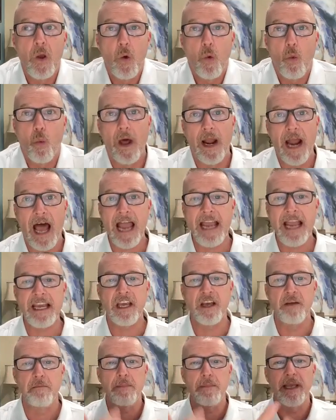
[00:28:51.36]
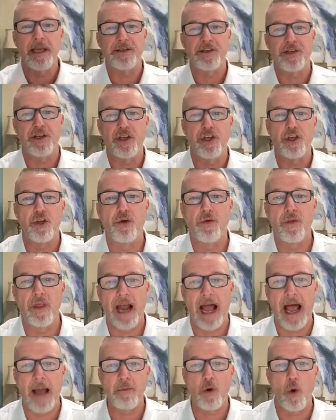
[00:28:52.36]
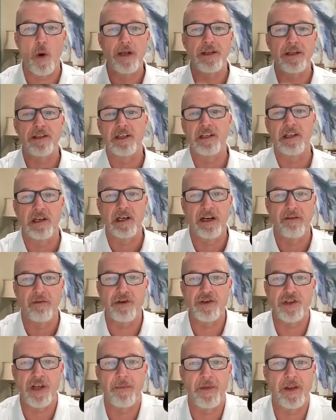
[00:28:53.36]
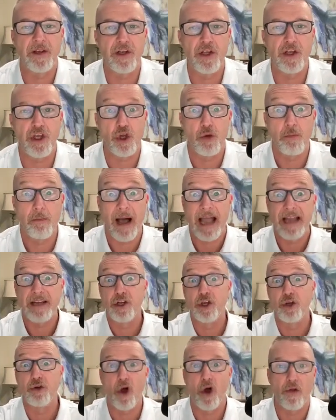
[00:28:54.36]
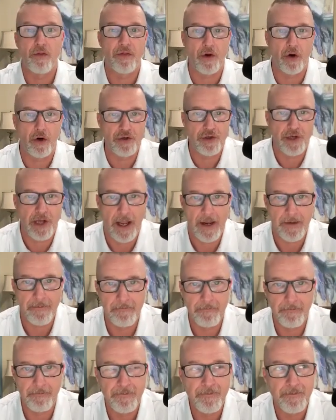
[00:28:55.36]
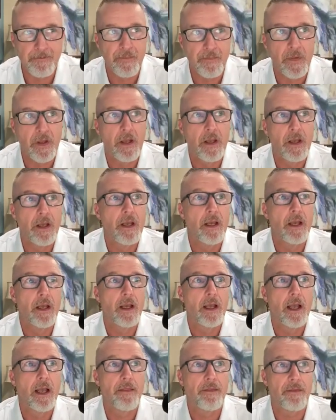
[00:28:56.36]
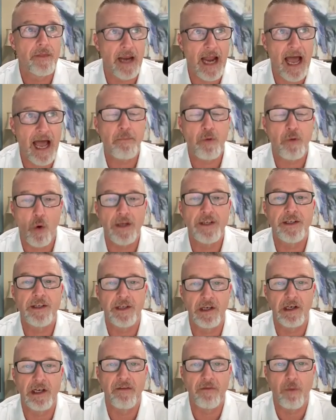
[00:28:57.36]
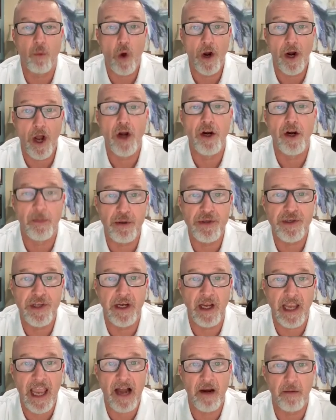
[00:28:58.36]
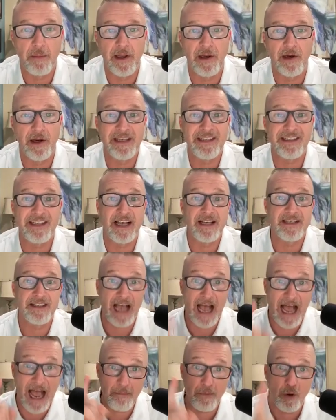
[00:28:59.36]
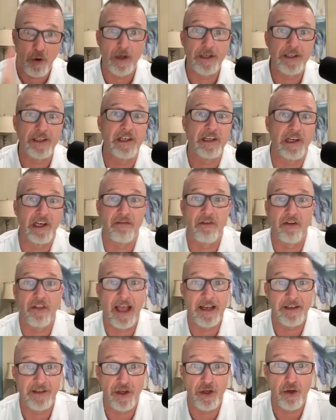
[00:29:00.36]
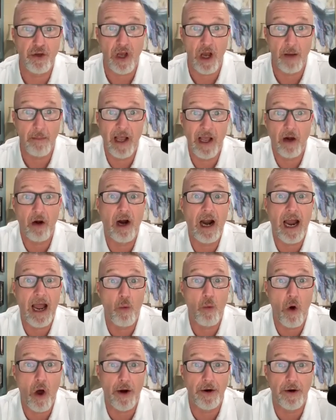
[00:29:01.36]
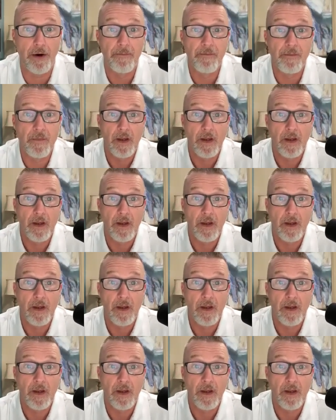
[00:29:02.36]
when I commit to you that I'm going to deliver something to you by noon on Thursday. Yes. Then I'm going to deliver 100% accountability says I'm going to deliver that to you come hell or high water.